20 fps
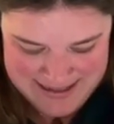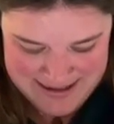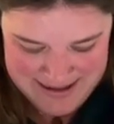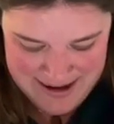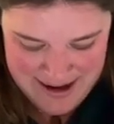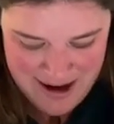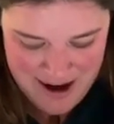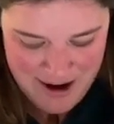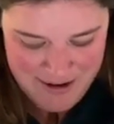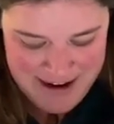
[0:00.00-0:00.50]

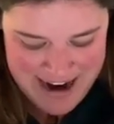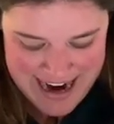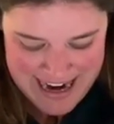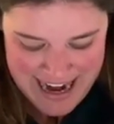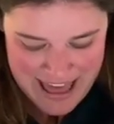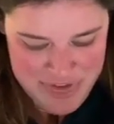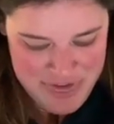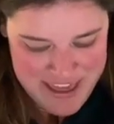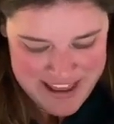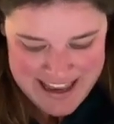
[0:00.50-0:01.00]
All right,
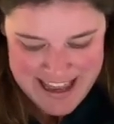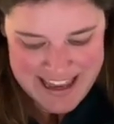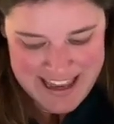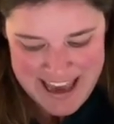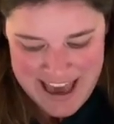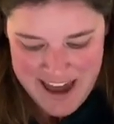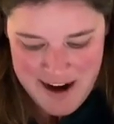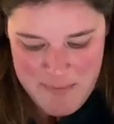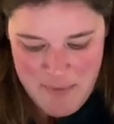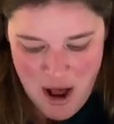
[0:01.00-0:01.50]
I think I
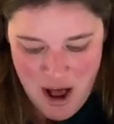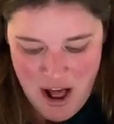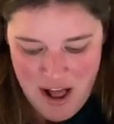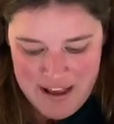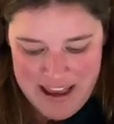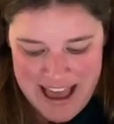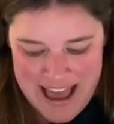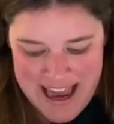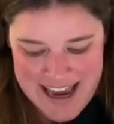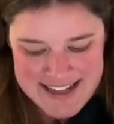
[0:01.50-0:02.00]
got them all,
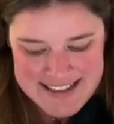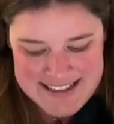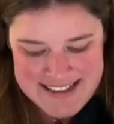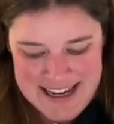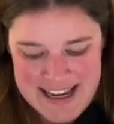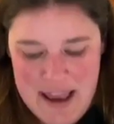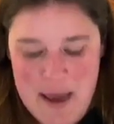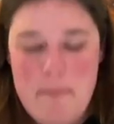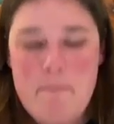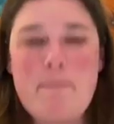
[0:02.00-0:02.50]
guys.
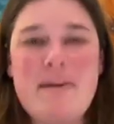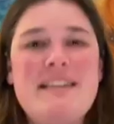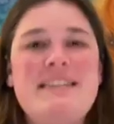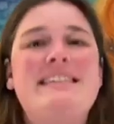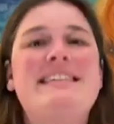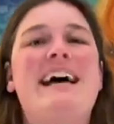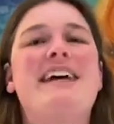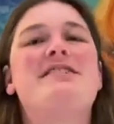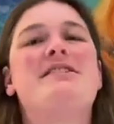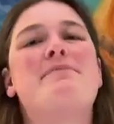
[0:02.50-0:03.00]
Been
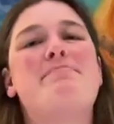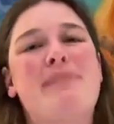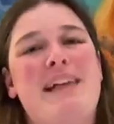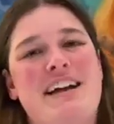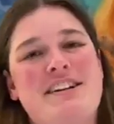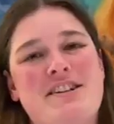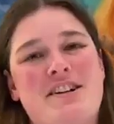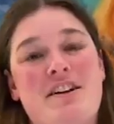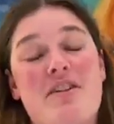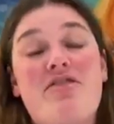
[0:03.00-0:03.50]
such a
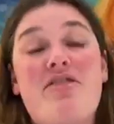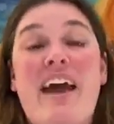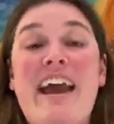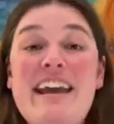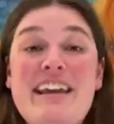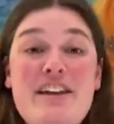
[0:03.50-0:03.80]
pleasure. Thank